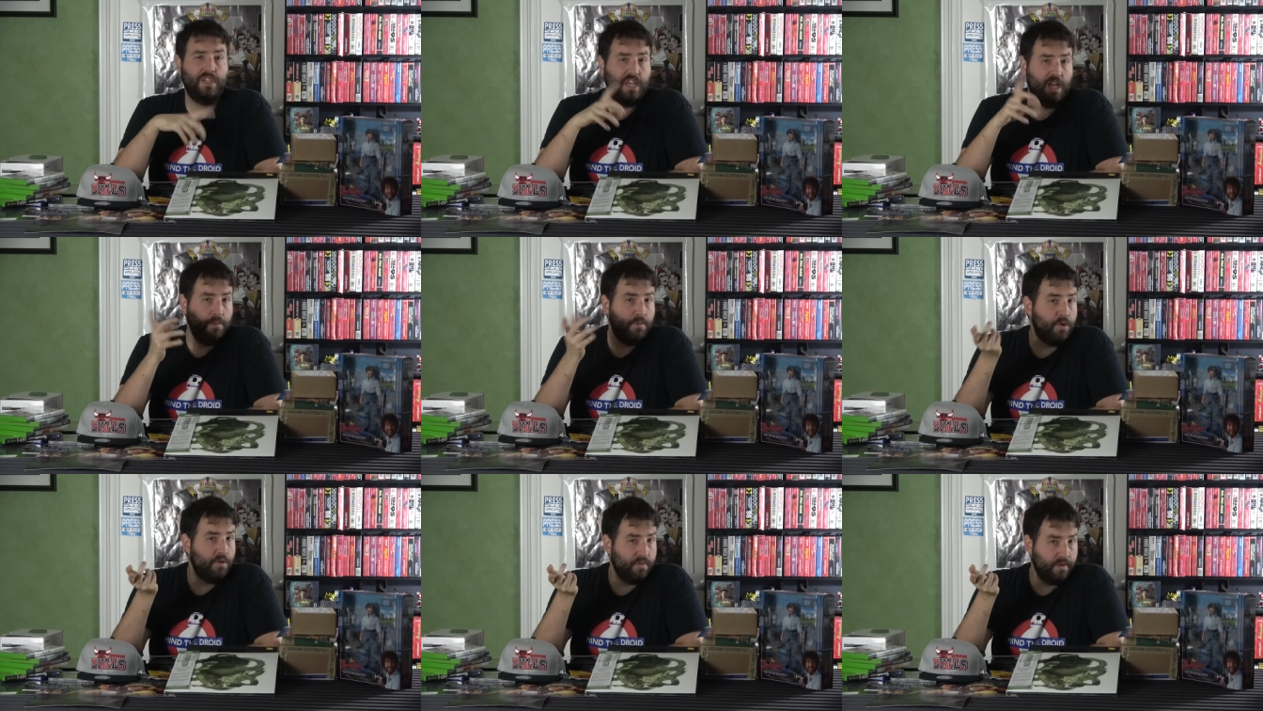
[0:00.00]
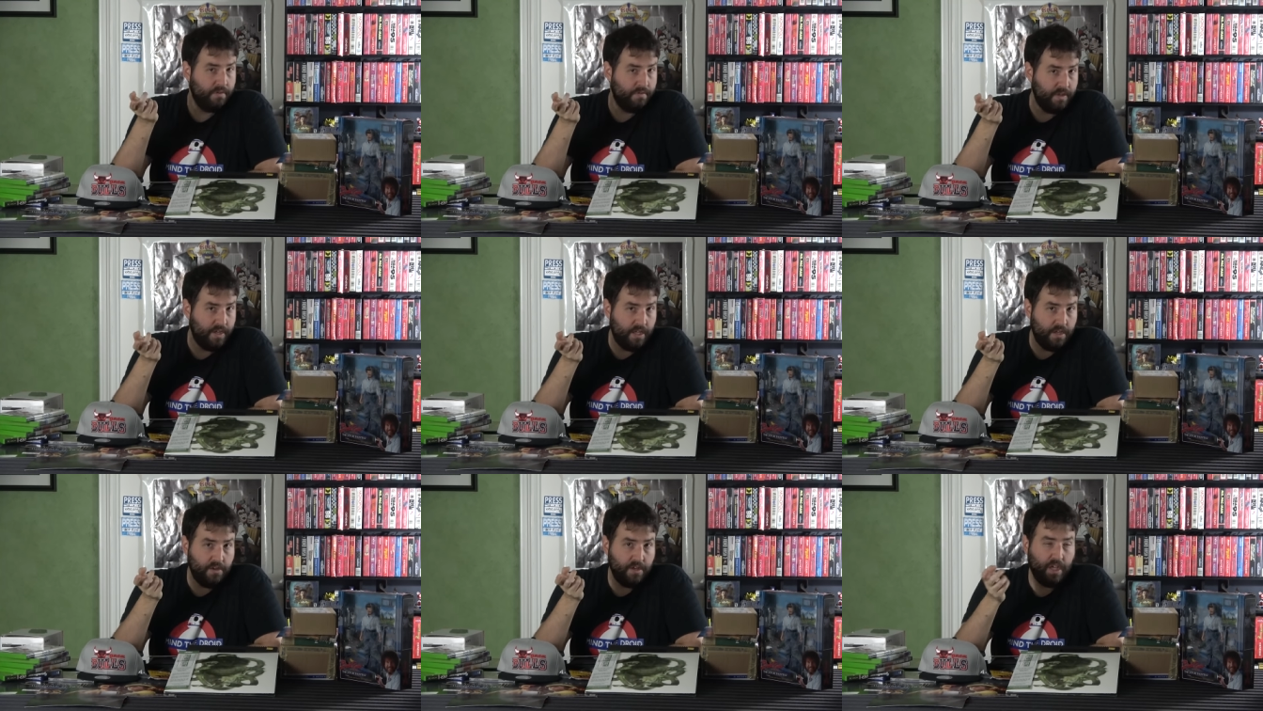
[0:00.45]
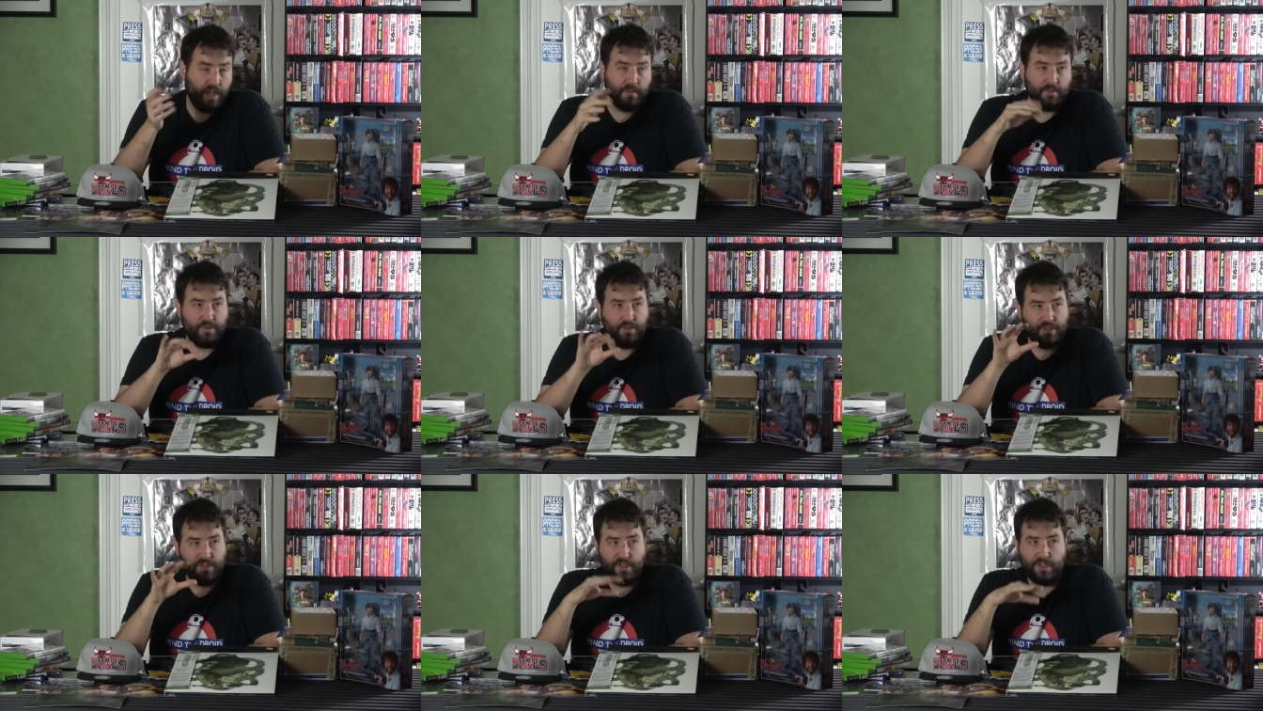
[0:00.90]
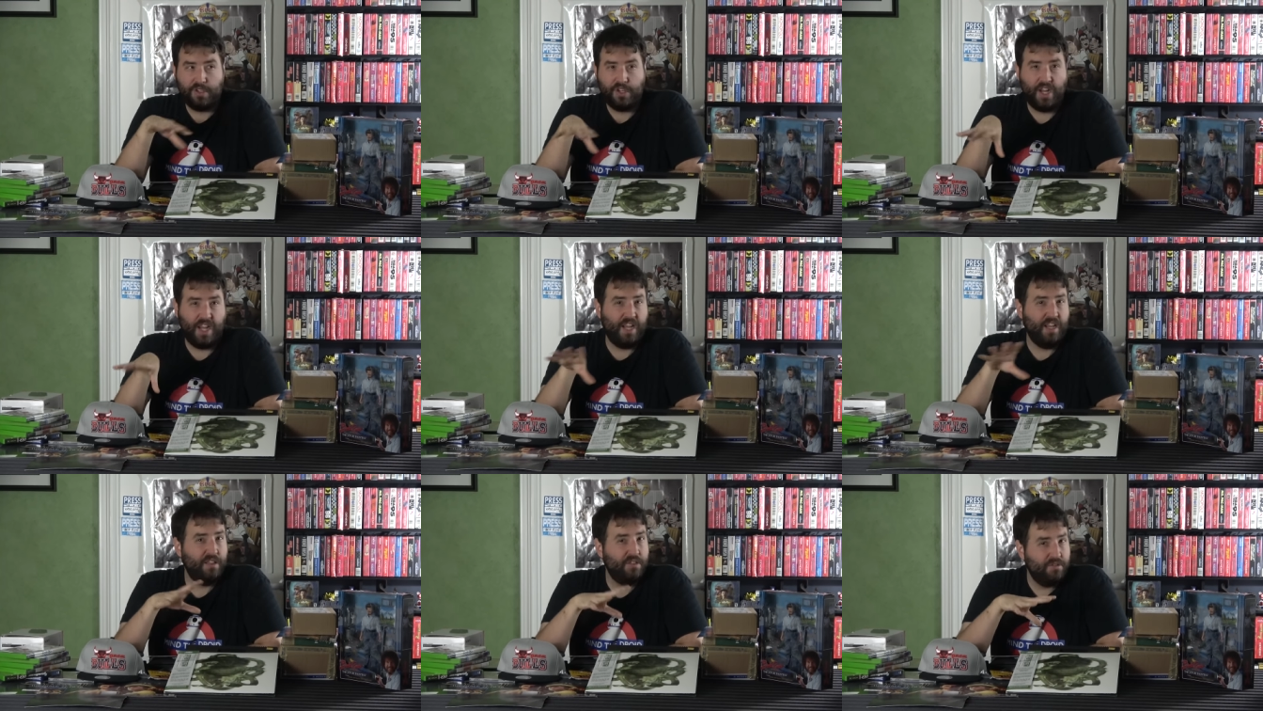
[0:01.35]
Game Over Video Games, which is a
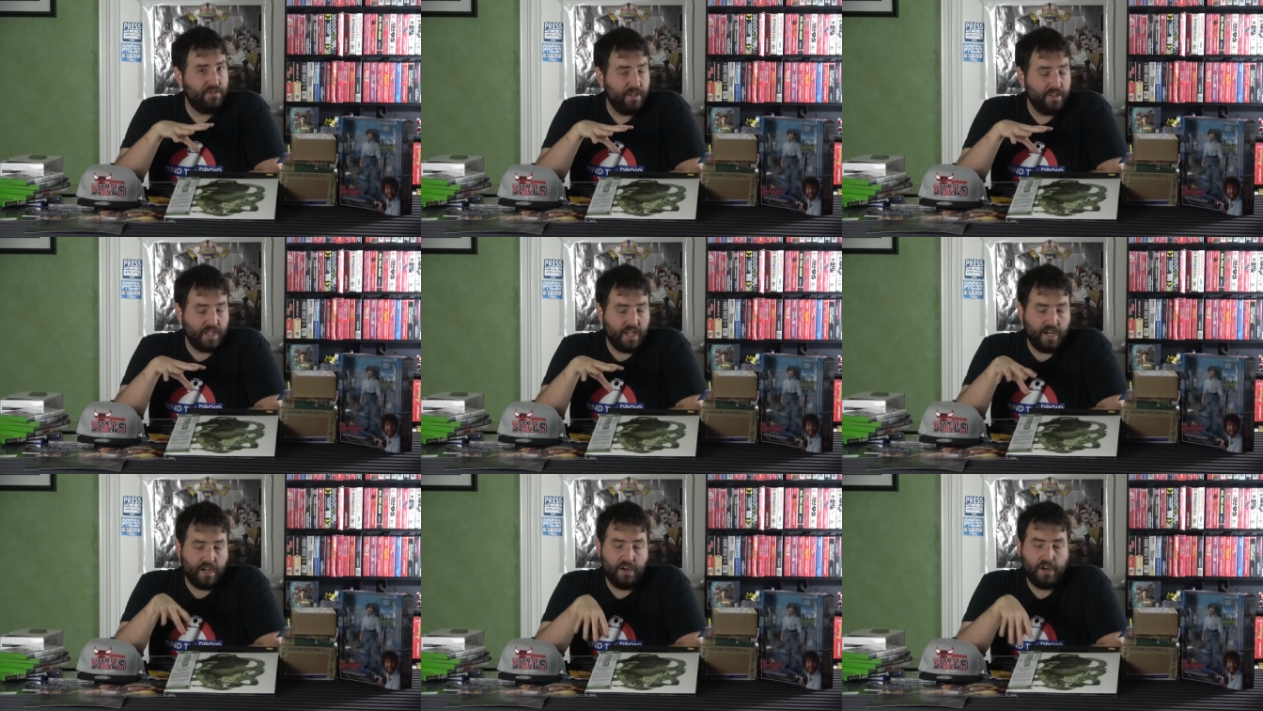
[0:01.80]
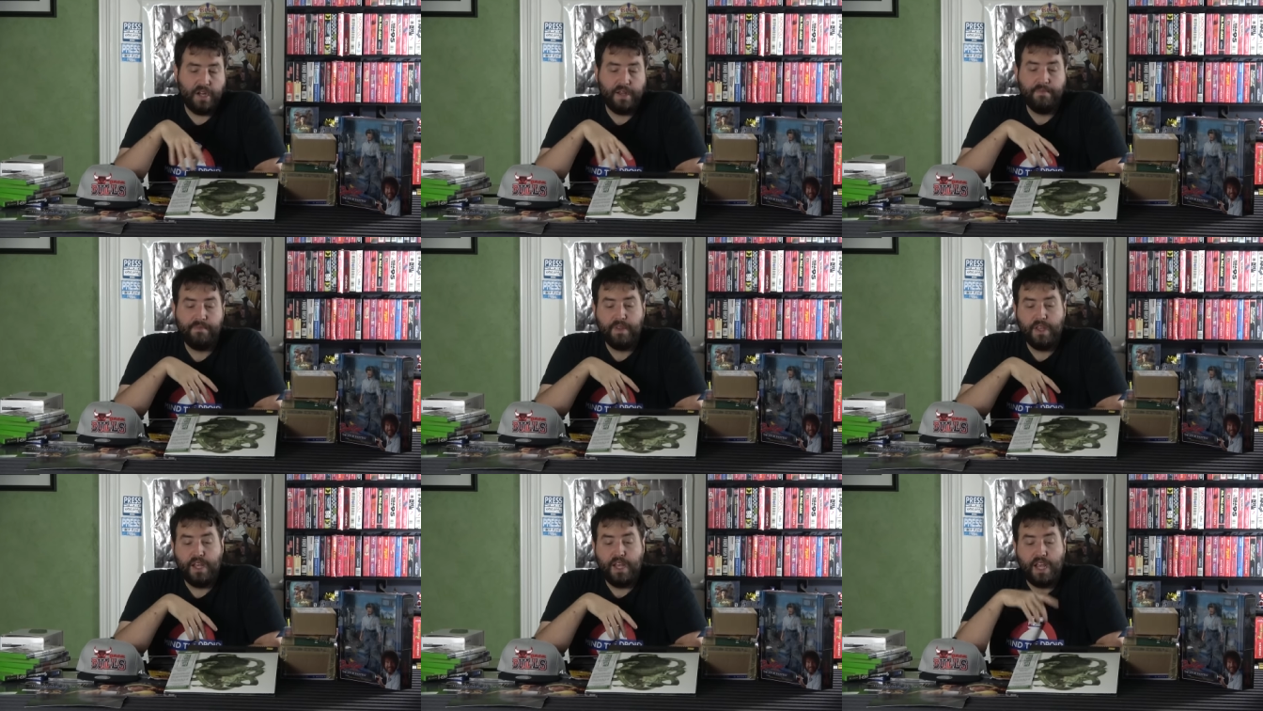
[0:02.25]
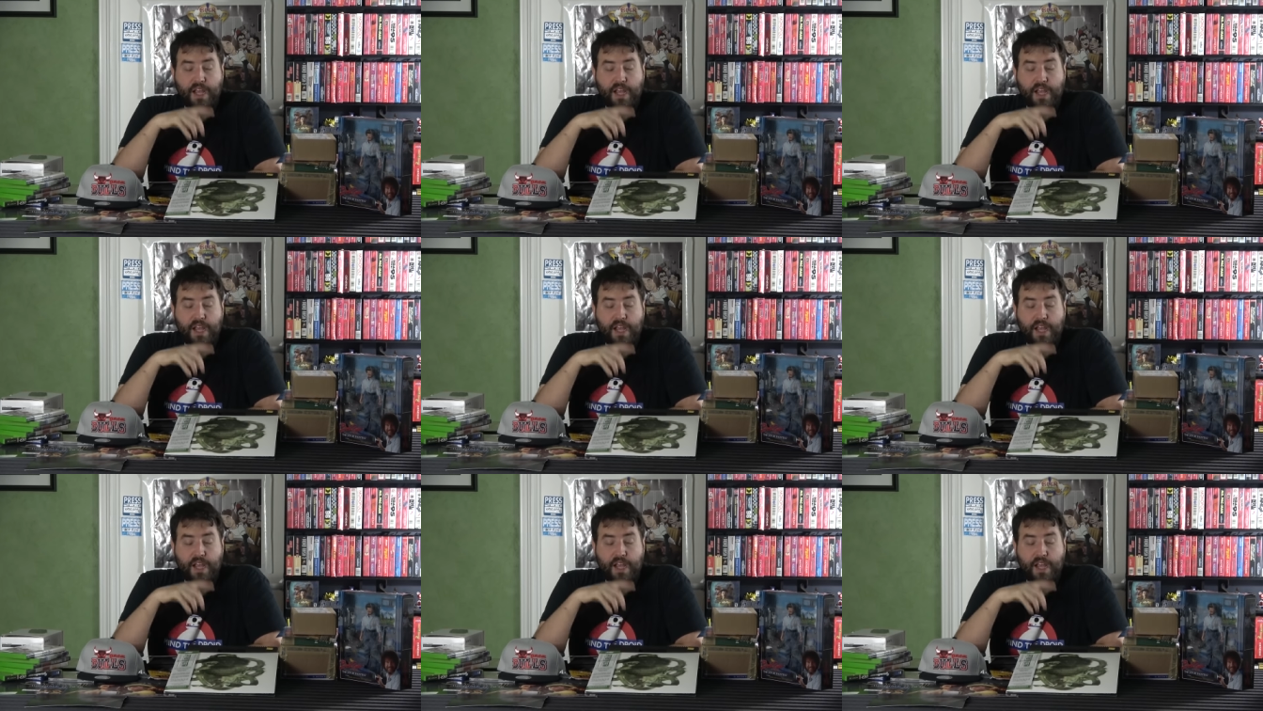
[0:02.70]
chain throughout that area.